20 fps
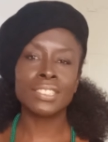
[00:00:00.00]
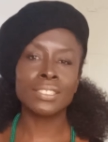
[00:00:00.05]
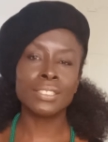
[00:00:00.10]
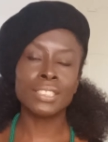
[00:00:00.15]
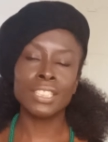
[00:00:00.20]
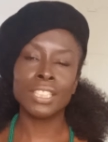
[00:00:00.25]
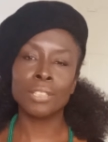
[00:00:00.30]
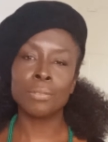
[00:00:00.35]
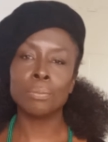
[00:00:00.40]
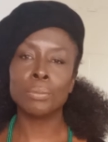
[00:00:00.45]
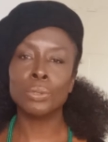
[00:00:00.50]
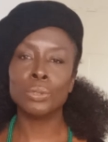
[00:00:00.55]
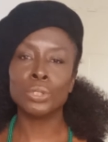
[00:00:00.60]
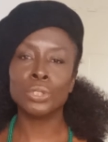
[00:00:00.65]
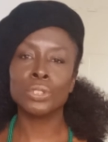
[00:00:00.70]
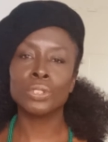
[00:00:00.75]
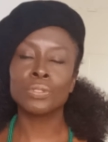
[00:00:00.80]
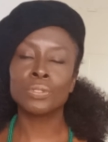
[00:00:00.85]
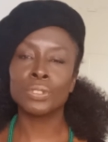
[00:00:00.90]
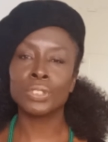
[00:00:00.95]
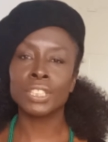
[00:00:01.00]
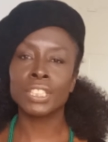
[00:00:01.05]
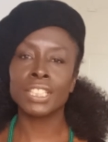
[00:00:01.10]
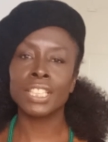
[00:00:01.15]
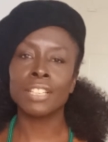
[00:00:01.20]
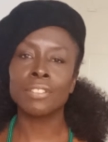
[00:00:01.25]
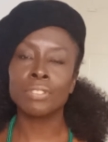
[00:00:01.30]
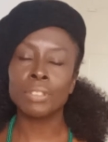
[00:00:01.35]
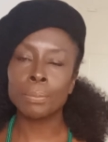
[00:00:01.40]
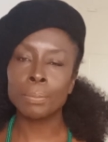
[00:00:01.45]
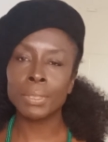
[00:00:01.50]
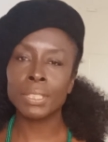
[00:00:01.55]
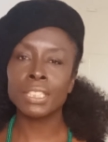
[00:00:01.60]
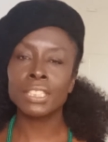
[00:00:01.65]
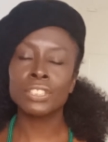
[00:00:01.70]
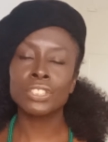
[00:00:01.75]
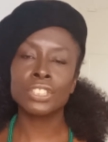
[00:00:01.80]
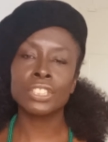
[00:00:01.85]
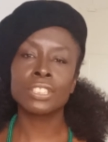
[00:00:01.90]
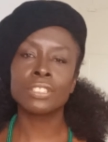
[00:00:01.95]
more useful than the other, but
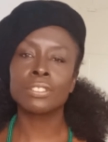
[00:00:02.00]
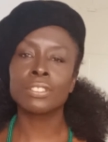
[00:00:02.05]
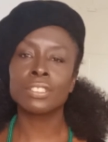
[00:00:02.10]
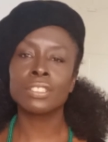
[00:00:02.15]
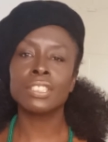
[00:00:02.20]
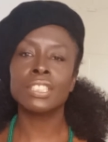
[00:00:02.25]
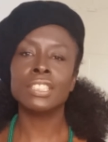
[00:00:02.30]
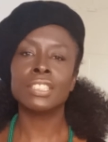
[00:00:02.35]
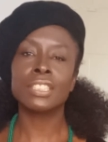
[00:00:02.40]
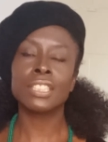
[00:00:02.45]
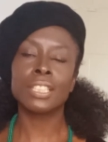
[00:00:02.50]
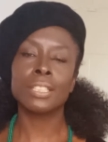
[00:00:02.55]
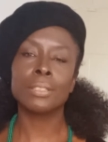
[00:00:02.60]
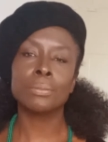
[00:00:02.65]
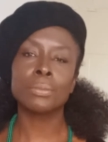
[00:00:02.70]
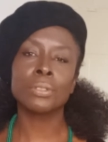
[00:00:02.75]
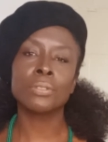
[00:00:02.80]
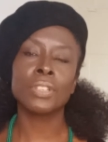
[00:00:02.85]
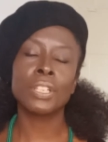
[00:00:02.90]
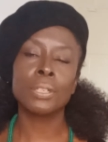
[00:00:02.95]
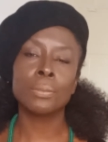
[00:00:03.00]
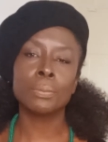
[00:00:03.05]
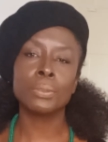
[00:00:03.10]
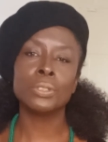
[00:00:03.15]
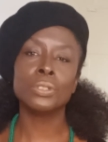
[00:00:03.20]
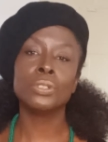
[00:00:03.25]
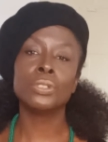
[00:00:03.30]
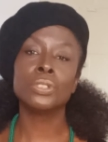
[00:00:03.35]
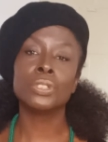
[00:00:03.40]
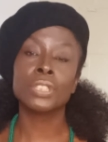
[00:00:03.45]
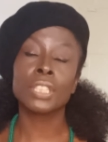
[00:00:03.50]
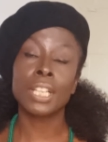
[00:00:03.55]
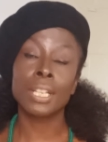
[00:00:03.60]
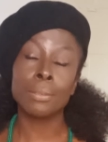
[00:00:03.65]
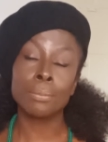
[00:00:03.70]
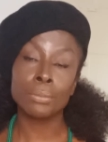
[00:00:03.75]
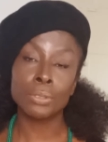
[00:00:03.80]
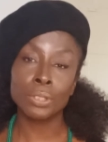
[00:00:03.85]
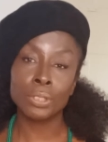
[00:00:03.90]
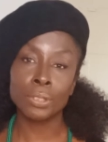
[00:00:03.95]
it's just in terms of helping you to
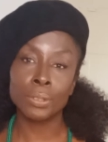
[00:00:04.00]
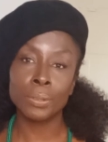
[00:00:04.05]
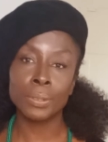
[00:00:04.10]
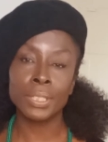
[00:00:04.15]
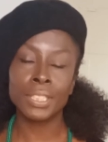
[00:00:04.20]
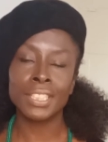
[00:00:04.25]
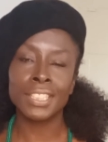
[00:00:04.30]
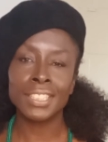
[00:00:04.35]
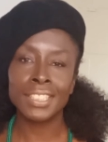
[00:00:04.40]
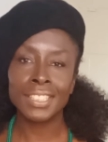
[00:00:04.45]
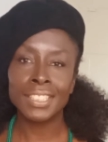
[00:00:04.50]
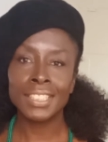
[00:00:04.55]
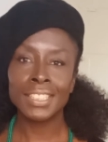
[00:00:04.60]
come to a